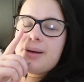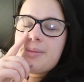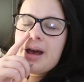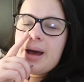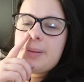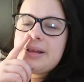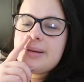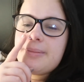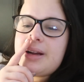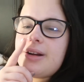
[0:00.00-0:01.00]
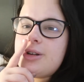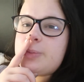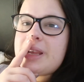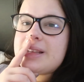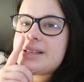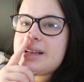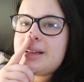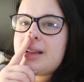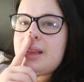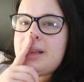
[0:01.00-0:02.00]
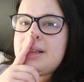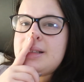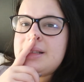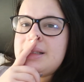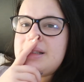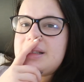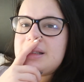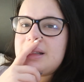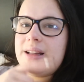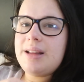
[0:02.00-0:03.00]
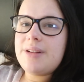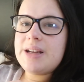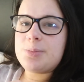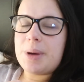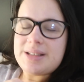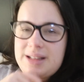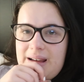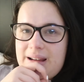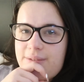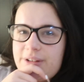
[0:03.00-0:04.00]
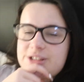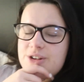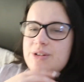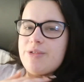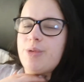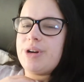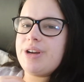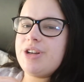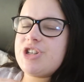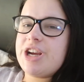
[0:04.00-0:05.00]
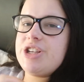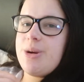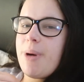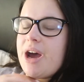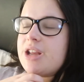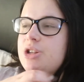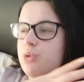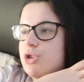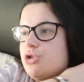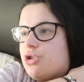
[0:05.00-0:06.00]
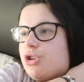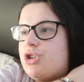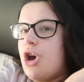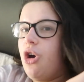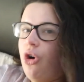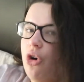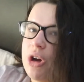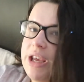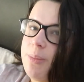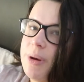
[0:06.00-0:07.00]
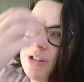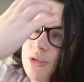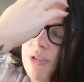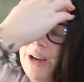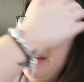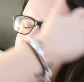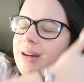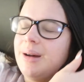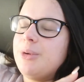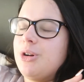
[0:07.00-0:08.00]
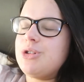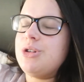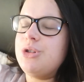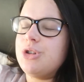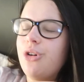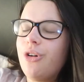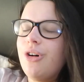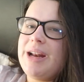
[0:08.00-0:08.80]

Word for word: I'm happy that my nose piercing is living its best life. I don't know if I want to change it back into a stud or keep it as a ring. I'm not too sure.